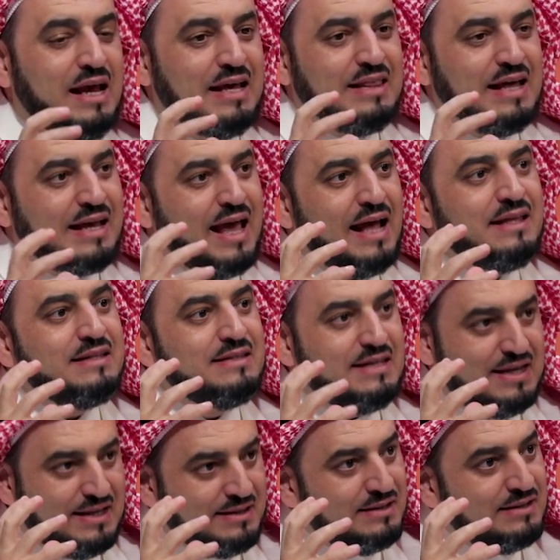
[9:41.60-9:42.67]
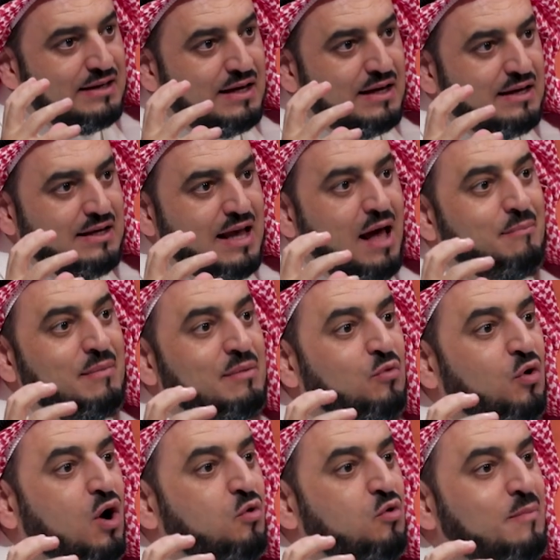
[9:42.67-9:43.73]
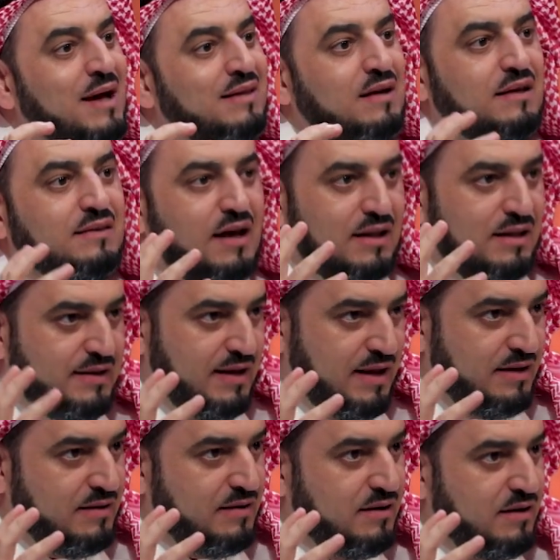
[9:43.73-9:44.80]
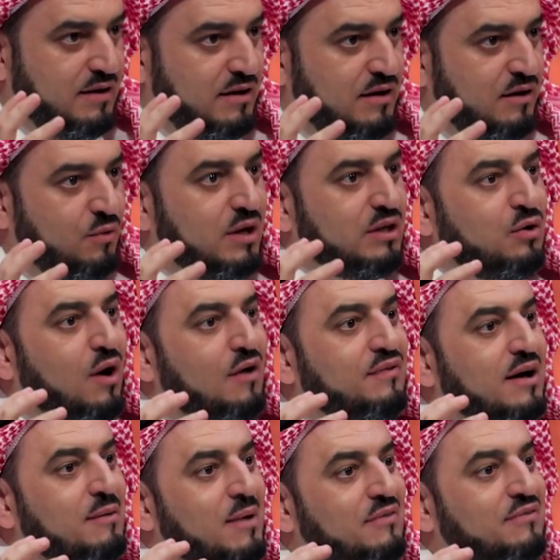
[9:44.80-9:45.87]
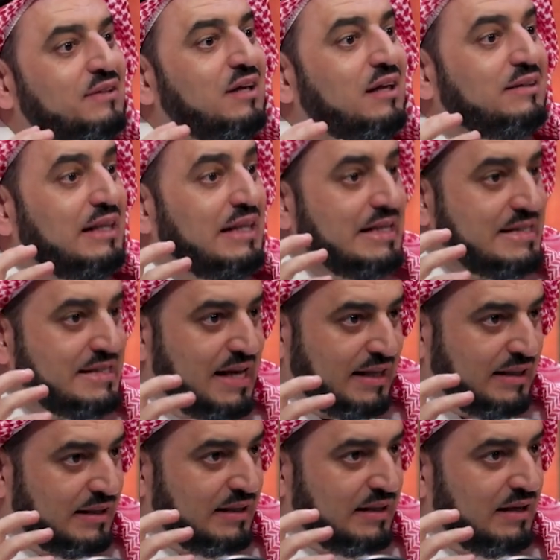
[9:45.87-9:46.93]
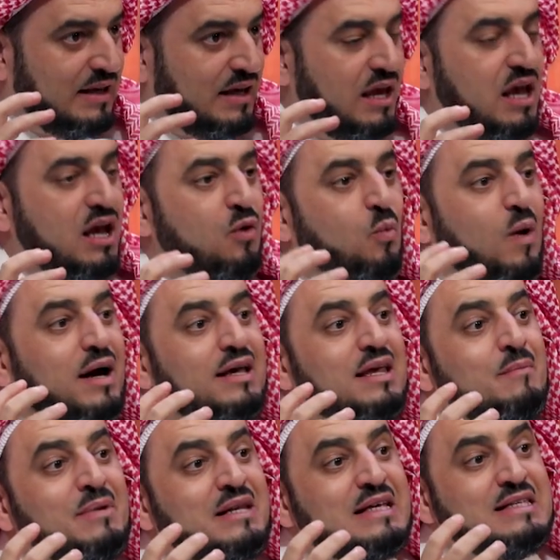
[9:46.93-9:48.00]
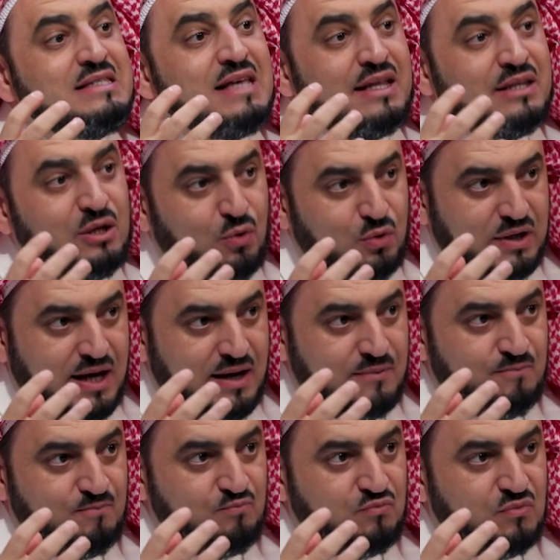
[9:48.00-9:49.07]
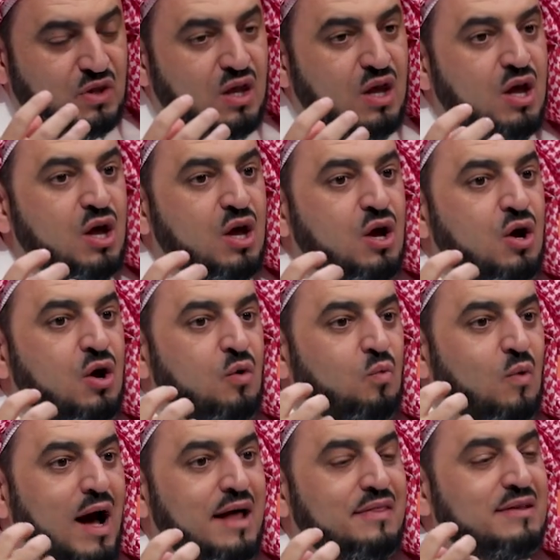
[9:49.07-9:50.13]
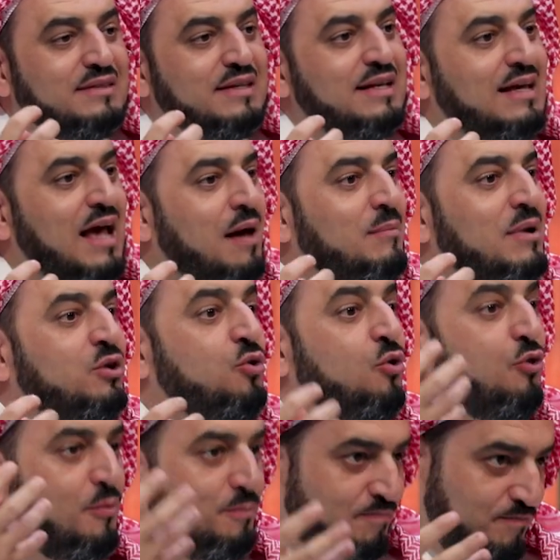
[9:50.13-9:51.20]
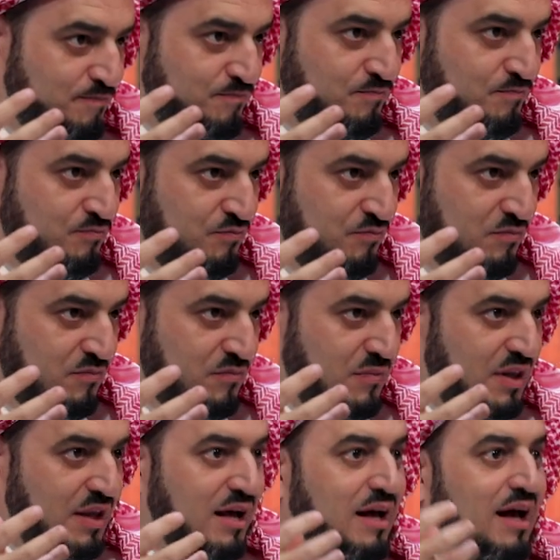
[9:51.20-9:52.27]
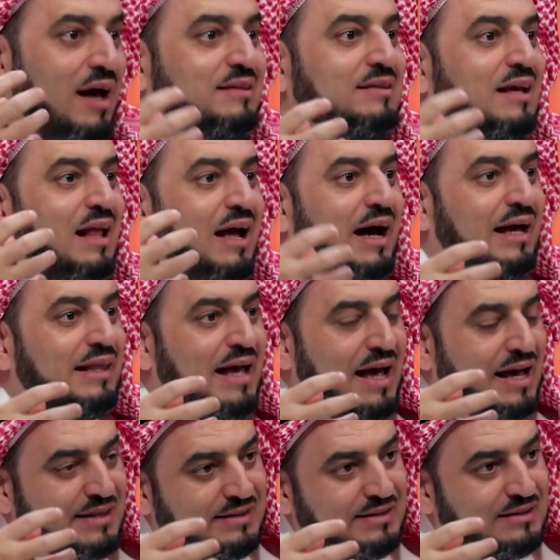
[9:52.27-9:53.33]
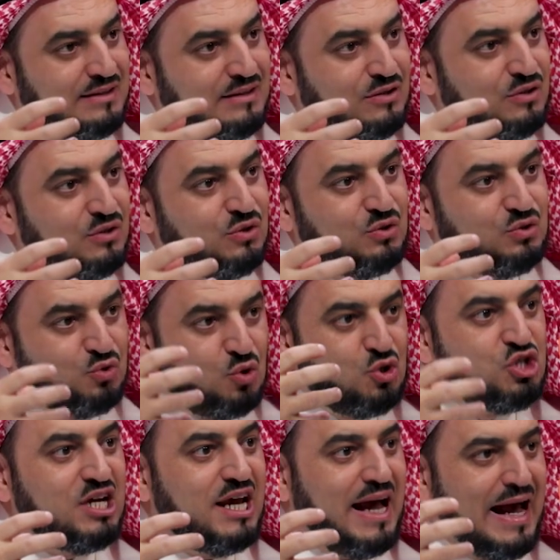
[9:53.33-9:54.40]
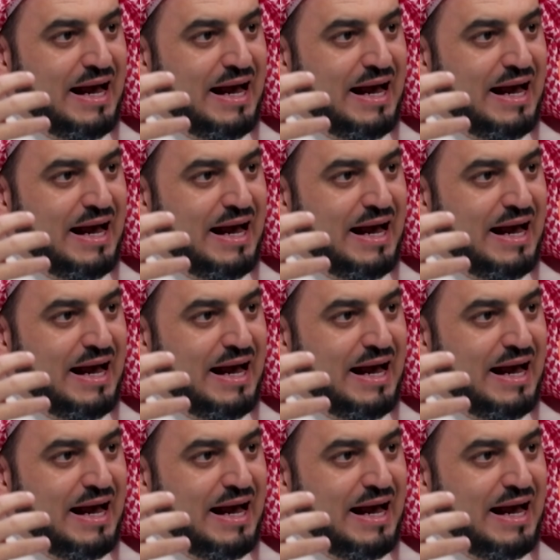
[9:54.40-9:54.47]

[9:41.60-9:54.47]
If a religion possesses civilizational foundations, aligns with man's nature and higher values, and provides systems capable of establishing a civilized human life,